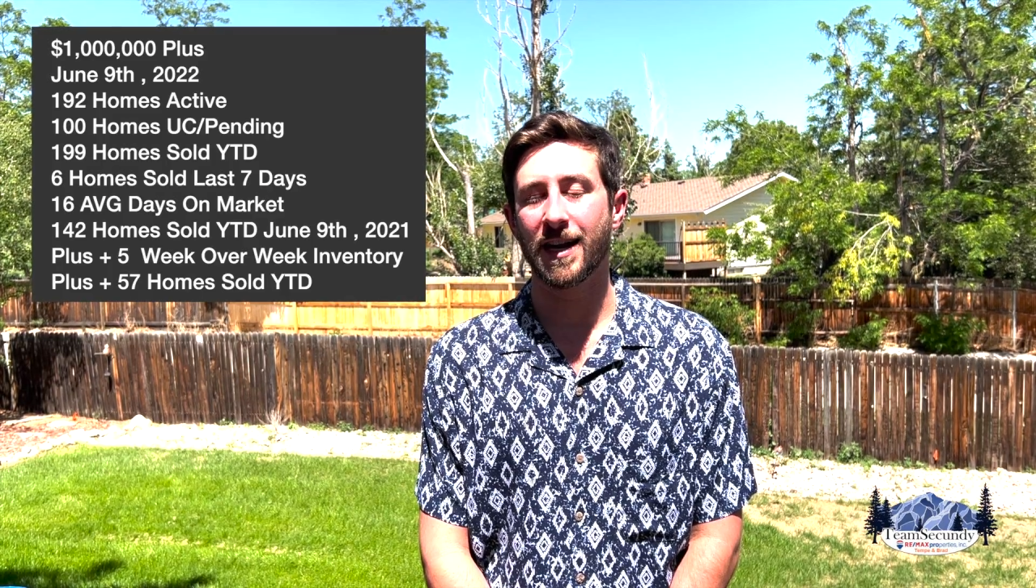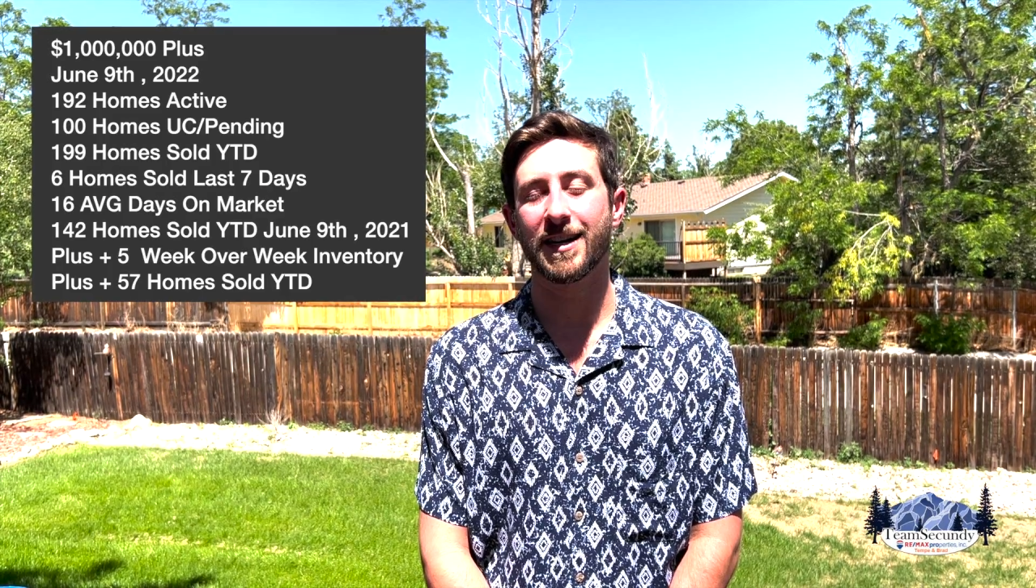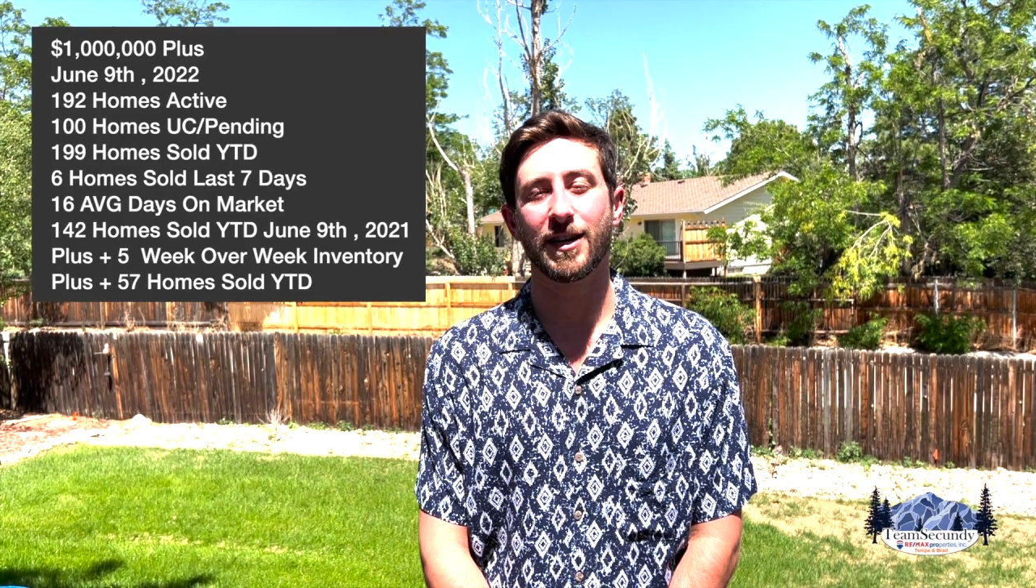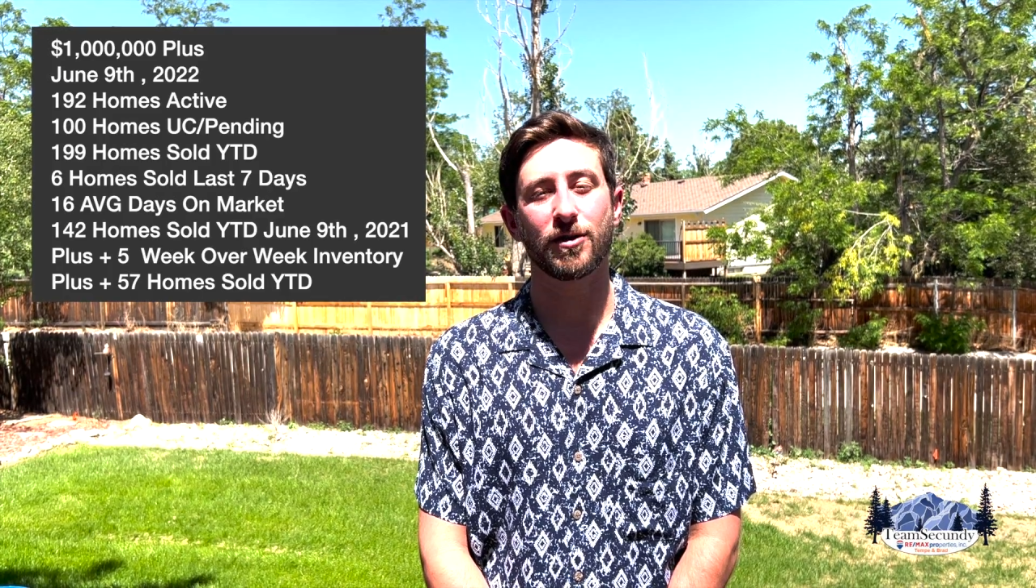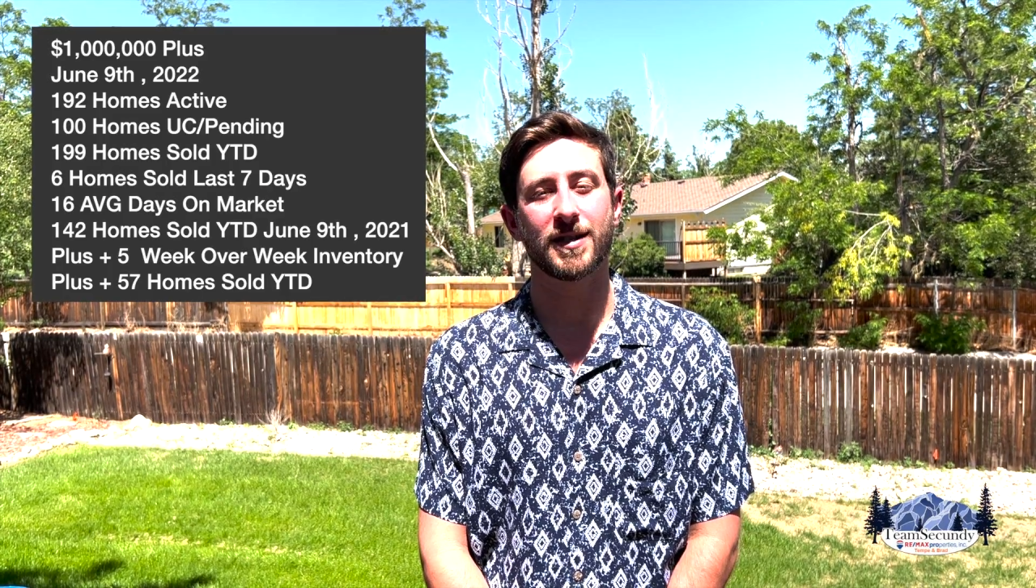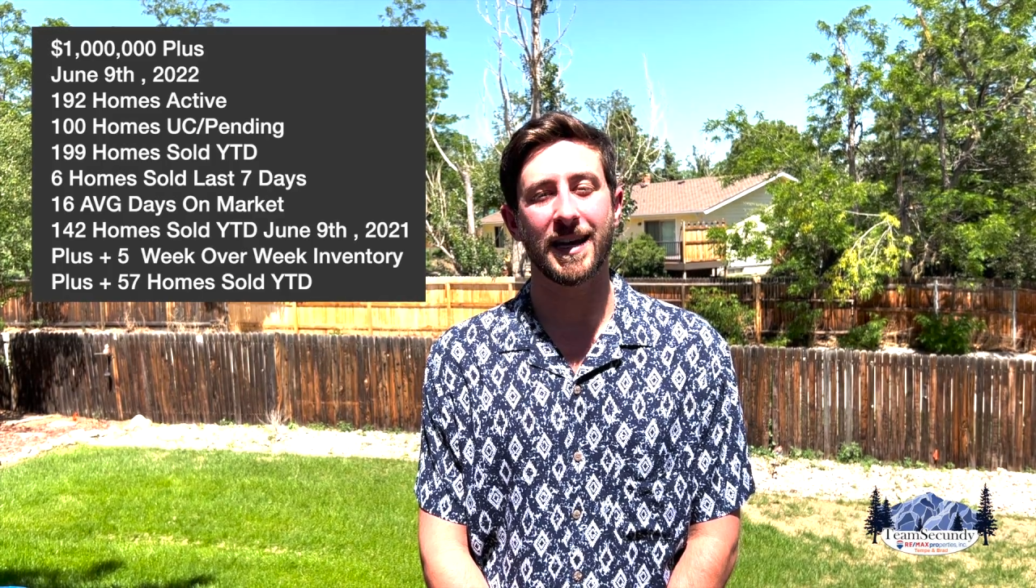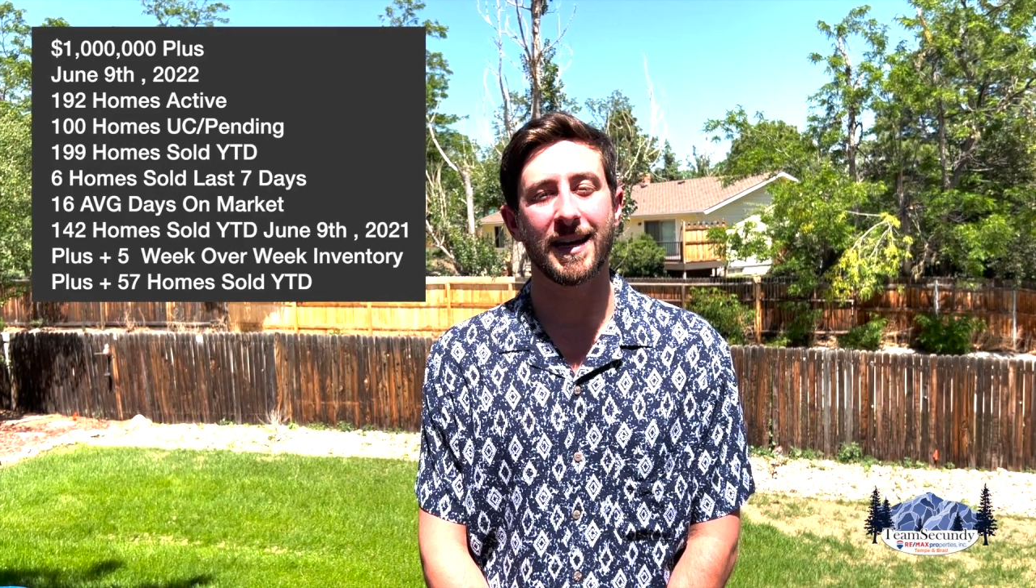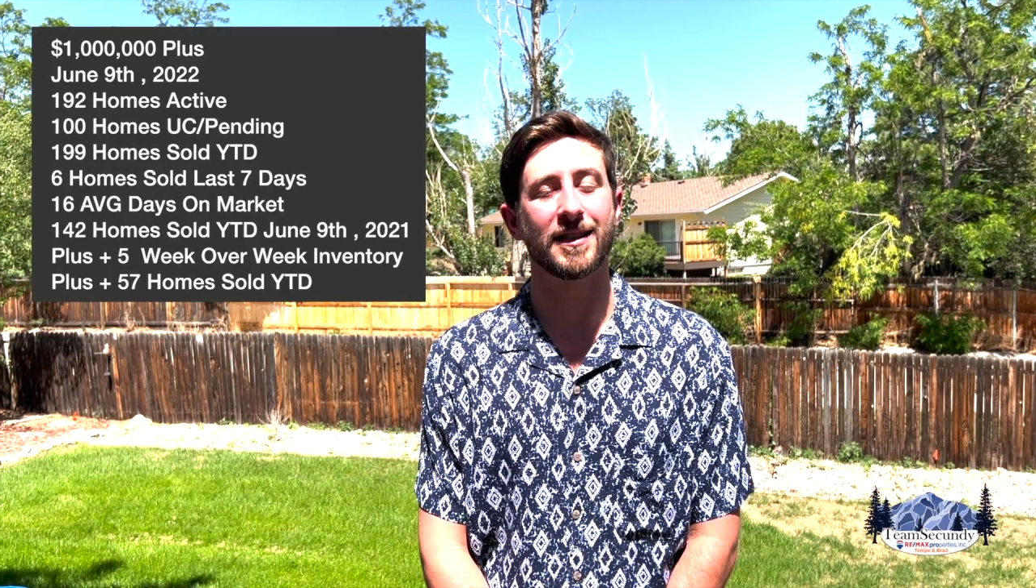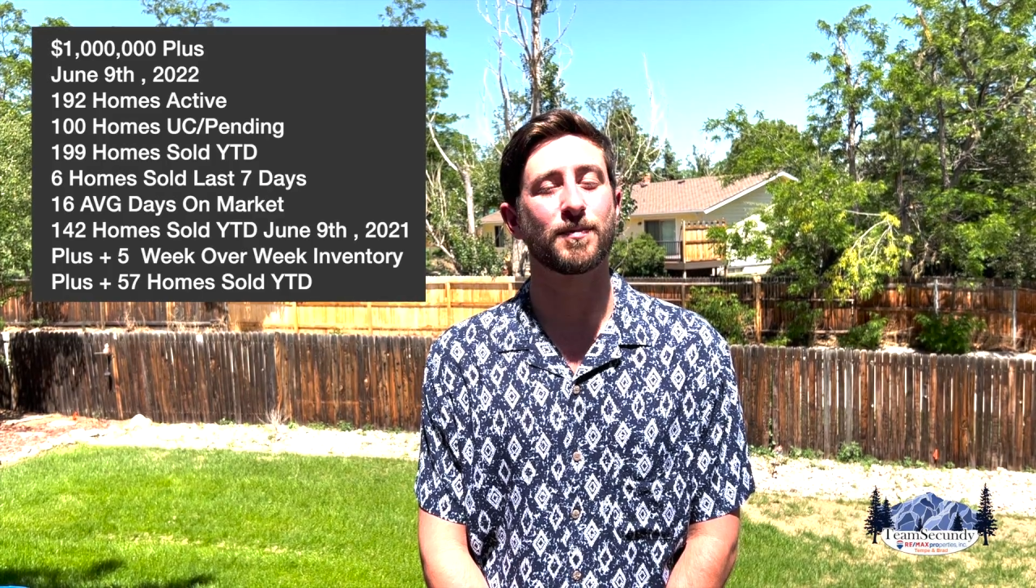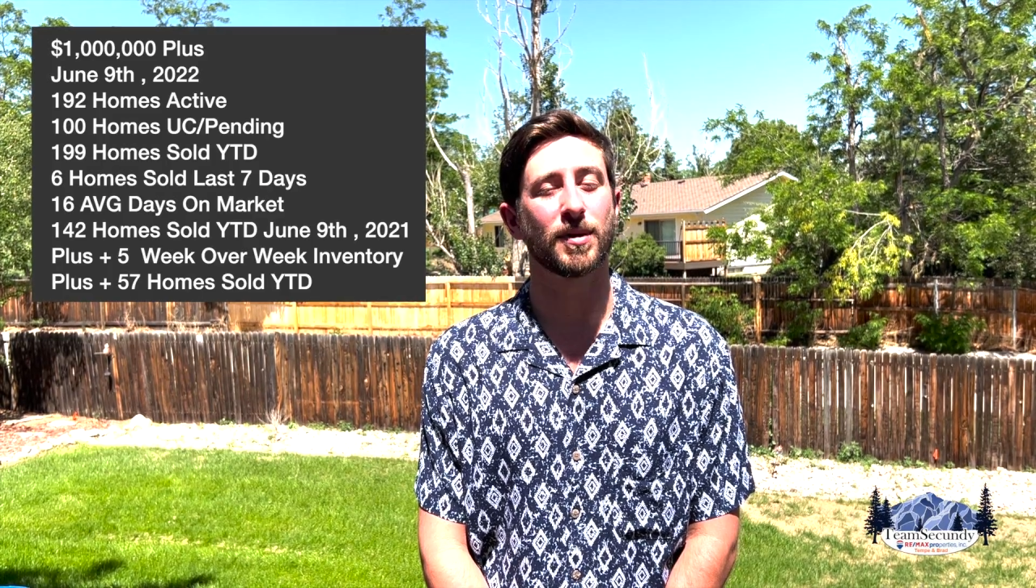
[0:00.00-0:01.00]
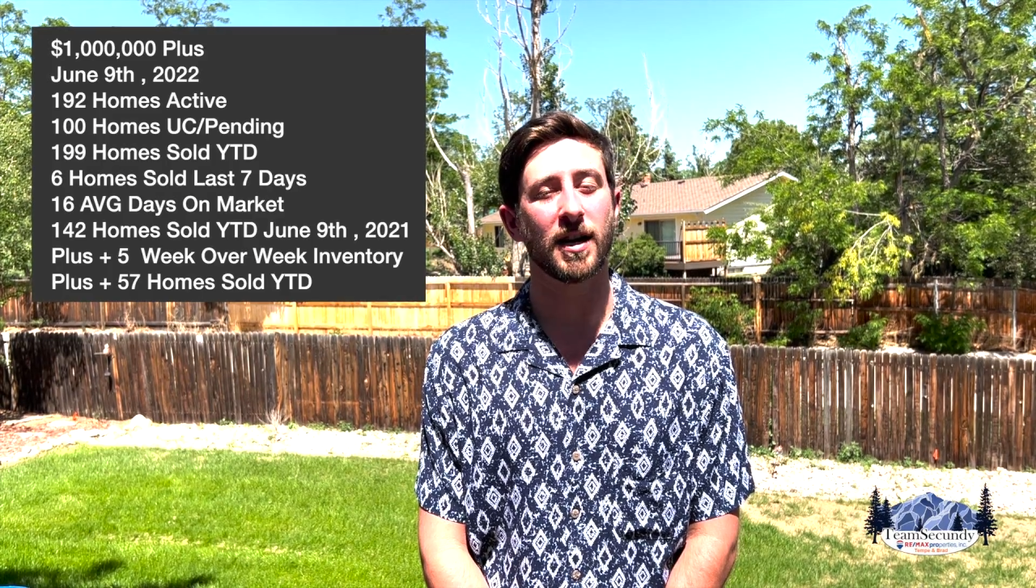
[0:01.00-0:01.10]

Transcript: and year-to-date is